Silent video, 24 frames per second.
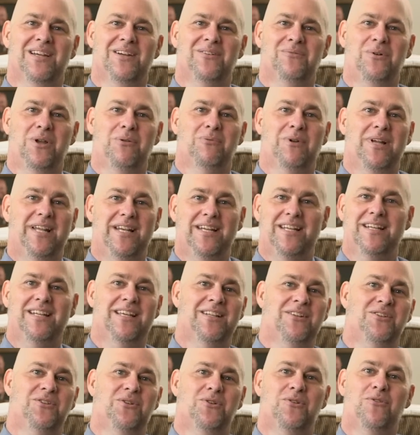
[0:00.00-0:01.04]
We read it
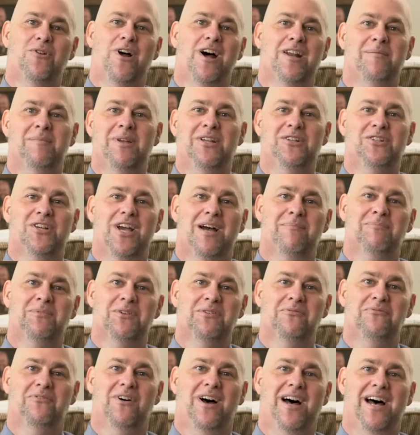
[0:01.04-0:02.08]
in Deuteronomy
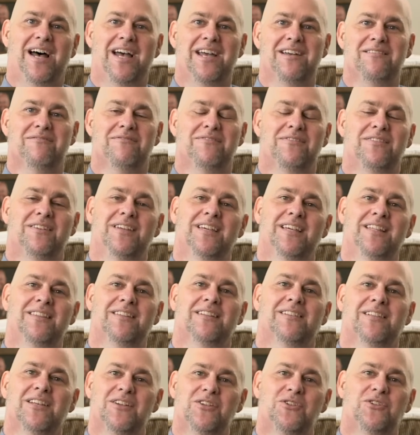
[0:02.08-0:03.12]
chapter 5 in
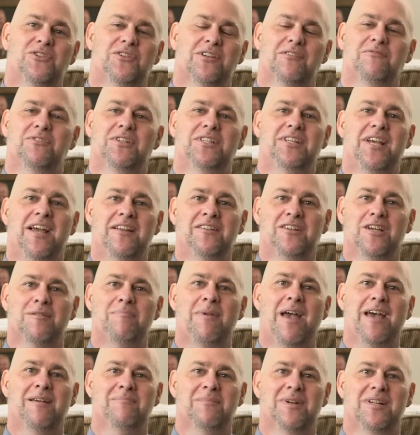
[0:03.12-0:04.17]
the list of the 10
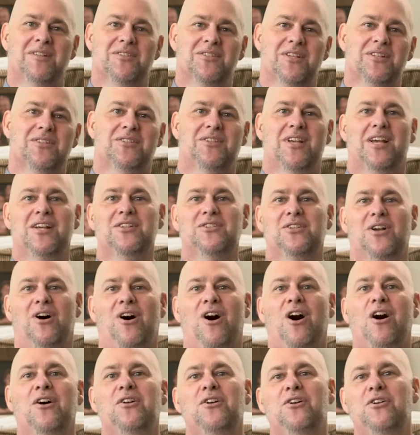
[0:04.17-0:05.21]
Commandments. It says,
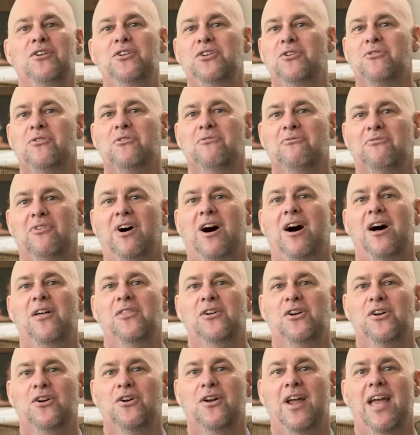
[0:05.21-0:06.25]
"Honor your
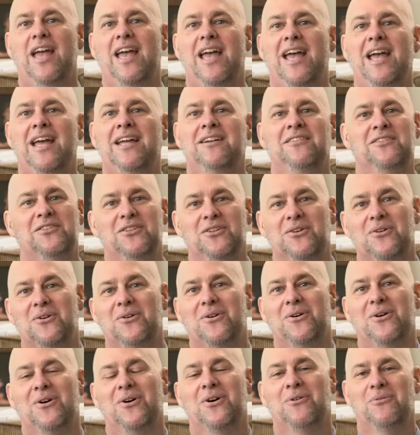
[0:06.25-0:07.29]
father and
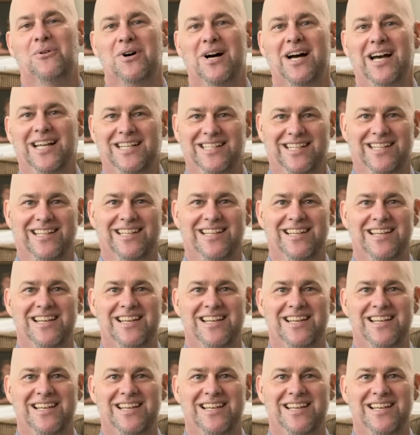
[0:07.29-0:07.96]
your what?